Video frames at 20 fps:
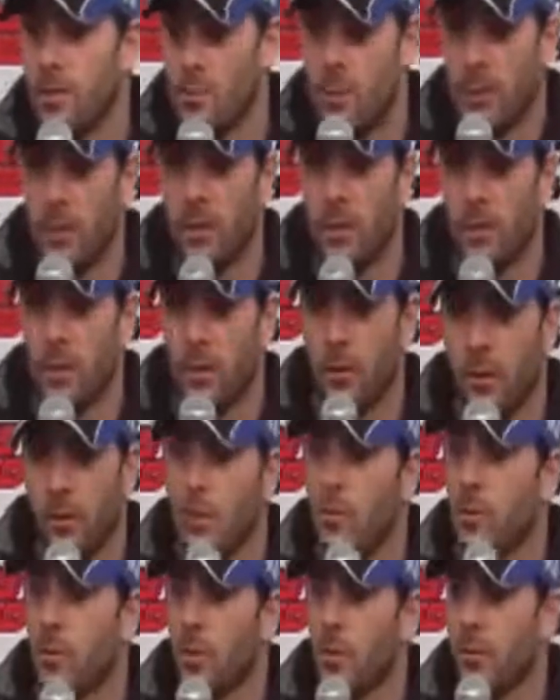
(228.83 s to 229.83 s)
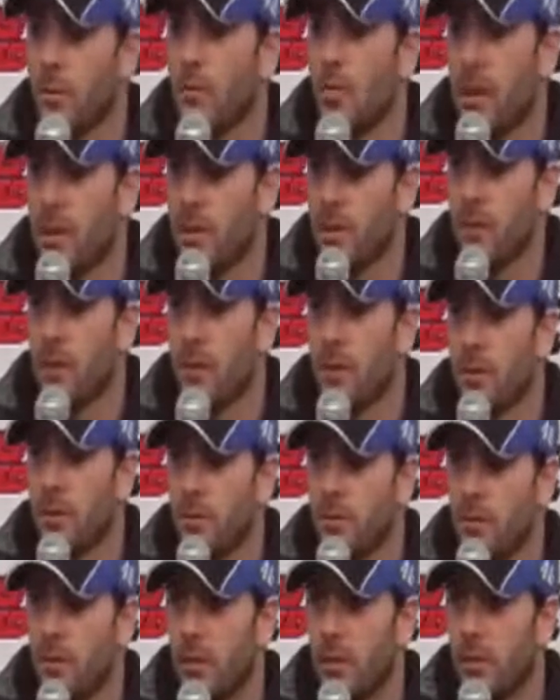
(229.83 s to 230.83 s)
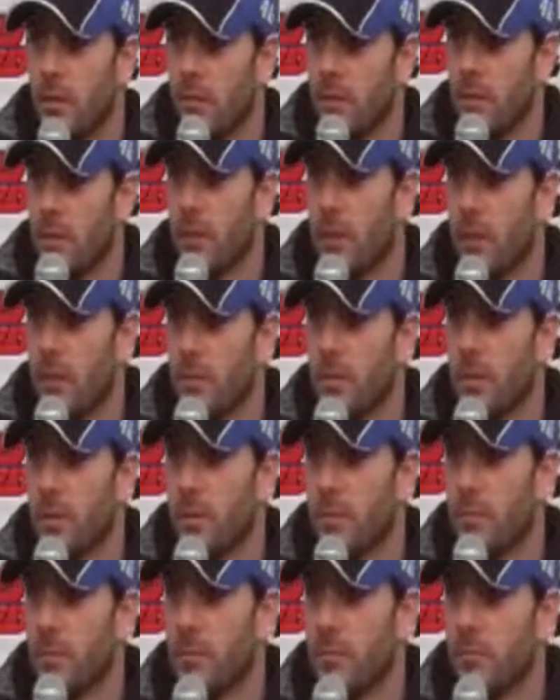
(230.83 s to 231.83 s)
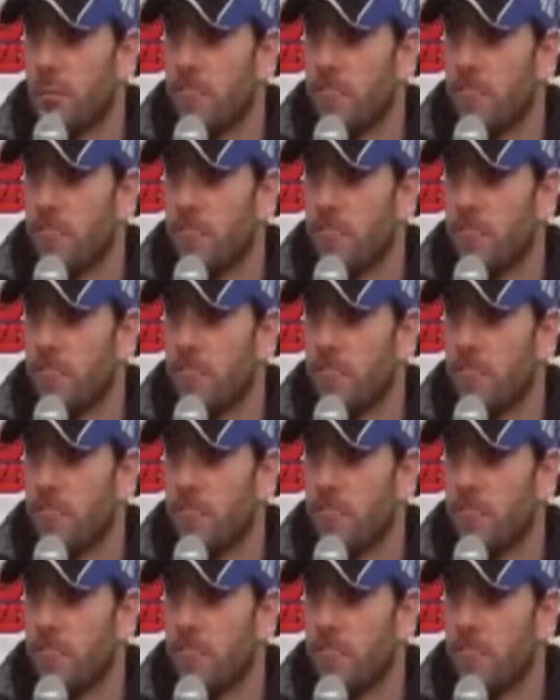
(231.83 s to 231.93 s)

has been a, a, great supporter of NASCAR, and it, will be good.